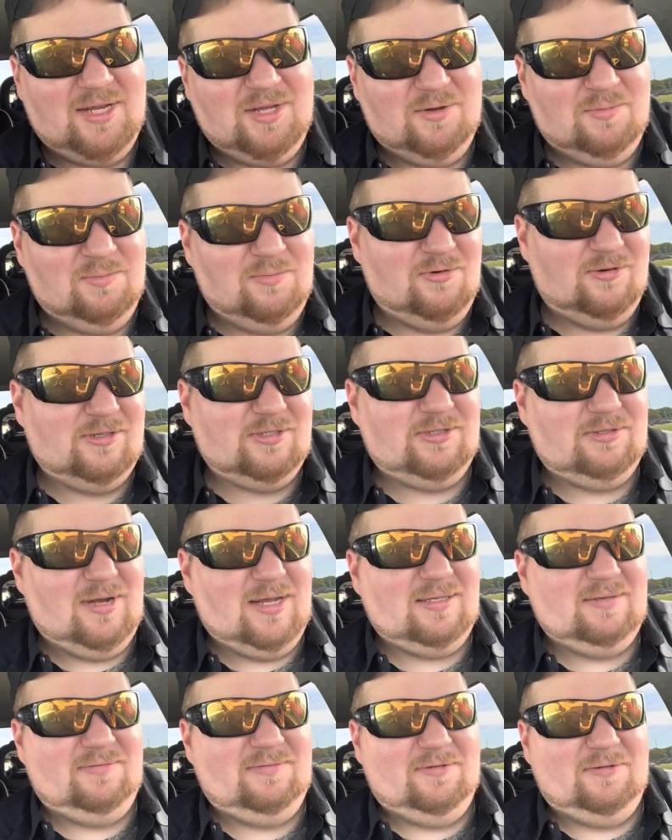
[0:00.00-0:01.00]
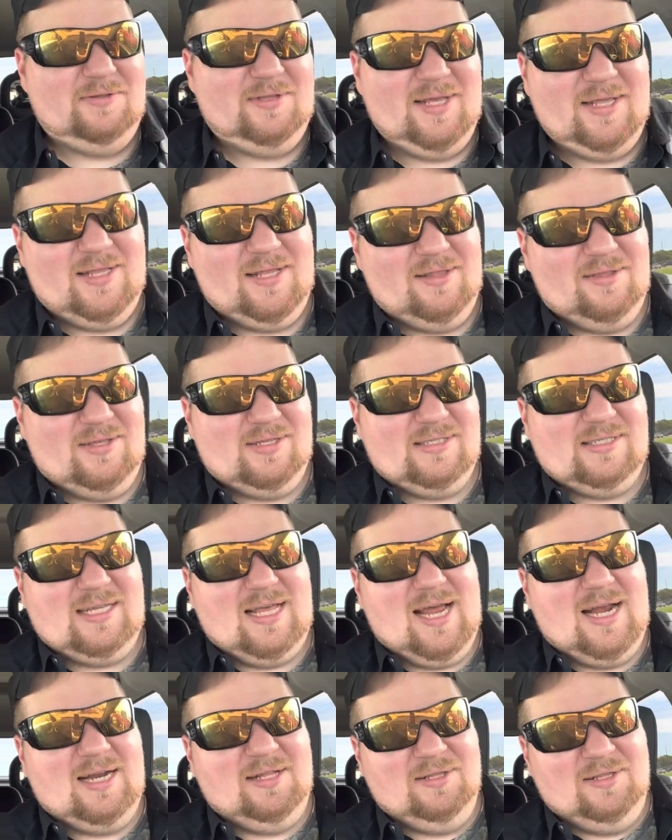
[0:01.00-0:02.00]
you're more stressful than the
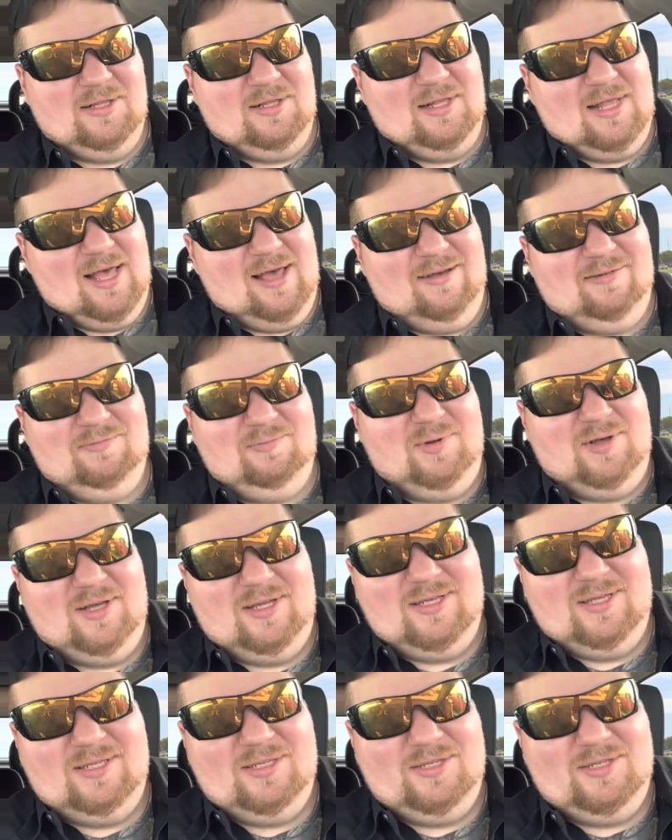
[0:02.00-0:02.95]
side on the left, but